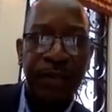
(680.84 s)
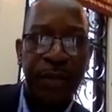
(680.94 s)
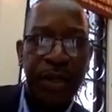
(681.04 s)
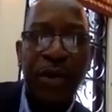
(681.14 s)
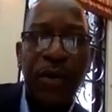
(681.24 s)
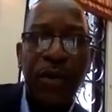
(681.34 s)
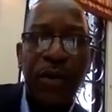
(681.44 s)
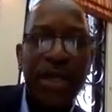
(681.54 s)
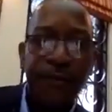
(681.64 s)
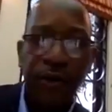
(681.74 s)
because there
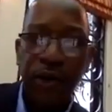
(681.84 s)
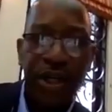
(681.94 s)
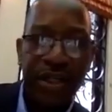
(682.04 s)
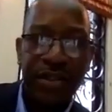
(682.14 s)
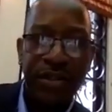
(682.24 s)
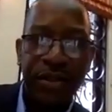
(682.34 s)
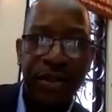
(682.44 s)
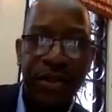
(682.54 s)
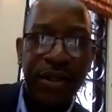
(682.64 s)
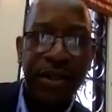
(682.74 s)
weren't enough lawyers.
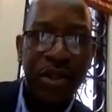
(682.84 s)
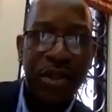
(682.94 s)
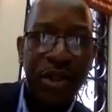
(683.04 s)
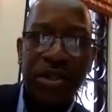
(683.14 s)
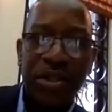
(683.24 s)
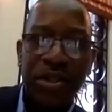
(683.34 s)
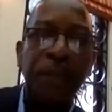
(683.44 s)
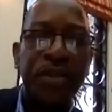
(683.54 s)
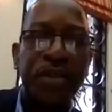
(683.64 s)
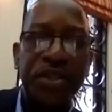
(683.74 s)
So there was a
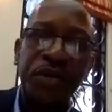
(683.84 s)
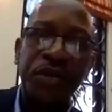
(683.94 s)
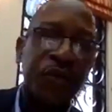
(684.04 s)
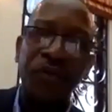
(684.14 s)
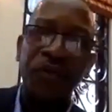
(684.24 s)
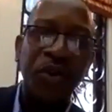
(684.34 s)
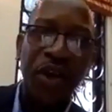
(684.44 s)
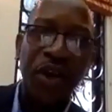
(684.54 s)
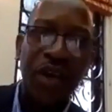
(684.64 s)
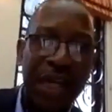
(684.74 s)
competition for the few
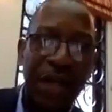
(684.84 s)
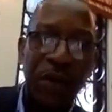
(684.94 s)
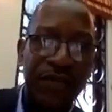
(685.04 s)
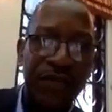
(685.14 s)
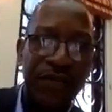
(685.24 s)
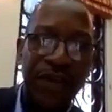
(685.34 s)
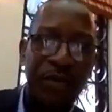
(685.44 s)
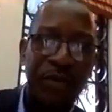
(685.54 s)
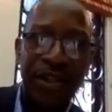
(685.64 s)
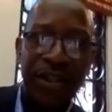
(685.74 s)
lawyers that were
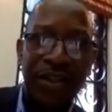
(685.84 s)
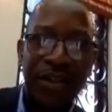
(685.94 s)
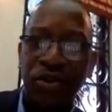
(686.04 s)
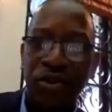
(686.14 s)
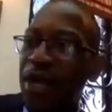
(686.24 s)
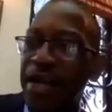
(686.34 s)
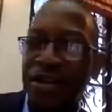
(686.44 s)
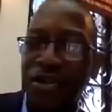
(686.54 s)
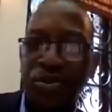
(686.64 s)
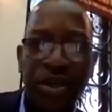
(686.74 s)
available. So you
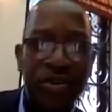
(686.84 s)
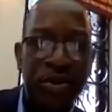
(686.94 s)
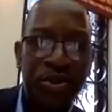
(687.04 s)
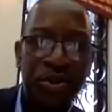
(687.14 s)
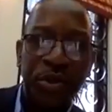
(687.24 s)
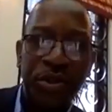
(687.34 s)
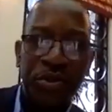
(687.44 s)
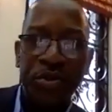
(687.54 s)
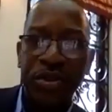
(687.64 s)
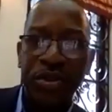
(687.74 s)
had a choice. Oh, do you want to
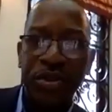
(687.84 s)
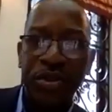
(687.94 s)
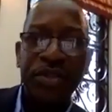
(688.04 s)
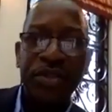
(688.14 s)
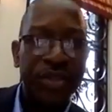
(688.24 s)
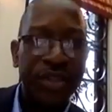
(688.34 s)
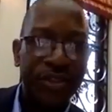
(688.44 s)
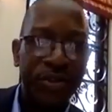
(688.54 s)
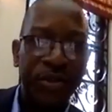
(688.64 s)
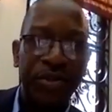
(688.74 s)
go to the
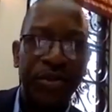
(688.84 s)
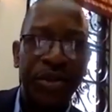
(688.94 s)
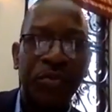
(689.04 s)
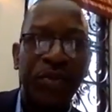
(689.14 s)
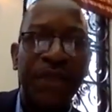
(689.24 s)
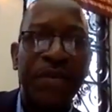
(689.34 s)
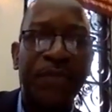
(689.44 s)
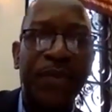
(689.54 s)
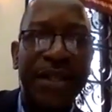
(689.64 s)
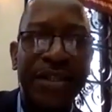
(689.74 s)
ministry? Do you want to go into
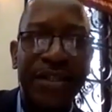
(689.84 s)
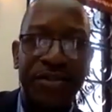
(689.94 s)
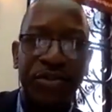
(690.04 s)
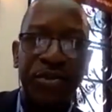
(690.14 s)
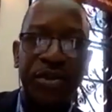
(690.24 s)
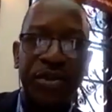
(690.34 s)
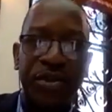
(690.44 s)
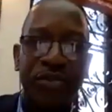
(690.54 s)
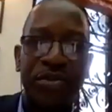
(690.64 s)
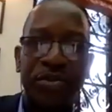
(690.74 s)
private practice? Do you want
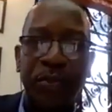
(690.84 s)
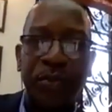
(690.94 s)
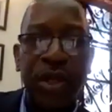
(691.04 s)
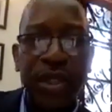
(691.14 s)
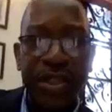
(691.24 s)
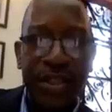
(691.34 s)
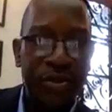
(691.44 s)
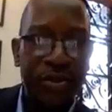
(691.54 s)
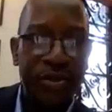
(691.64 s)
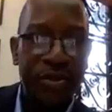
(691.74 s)
to go into
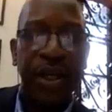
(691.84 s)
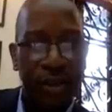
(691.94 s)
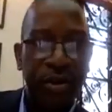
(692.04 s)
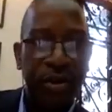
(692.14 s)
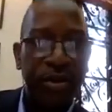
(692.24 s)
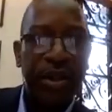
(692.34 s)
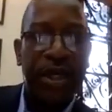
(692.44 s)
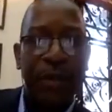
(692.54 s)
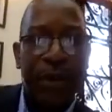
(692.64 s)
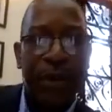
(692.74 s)
politics? You know,
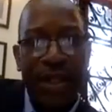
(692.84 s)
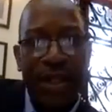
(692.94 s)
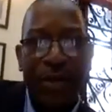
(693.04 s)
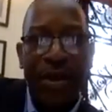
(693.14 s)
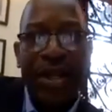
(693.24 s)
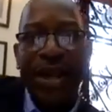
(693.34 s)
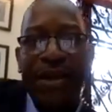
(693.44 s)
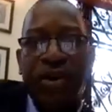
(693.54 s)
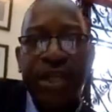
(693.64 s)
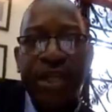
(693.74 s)
they were like
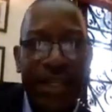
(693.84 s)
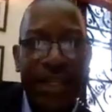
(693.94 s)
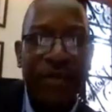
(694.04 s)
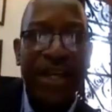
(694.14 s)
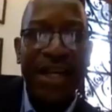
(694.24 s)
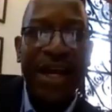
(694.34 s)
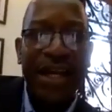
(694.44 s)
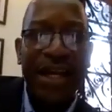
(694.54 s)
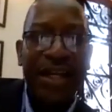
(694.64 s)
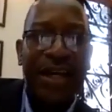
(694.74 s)
hotcakes. They were
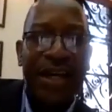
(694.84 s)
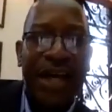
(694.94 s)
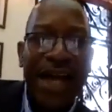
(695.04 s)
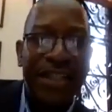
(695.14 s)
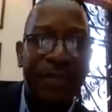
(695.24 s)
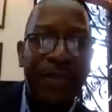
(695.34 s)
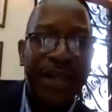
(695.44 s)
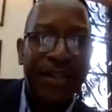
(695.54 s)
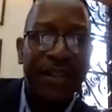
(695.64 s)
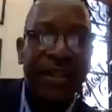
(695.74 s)
in high
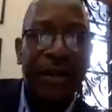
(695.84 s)
demand.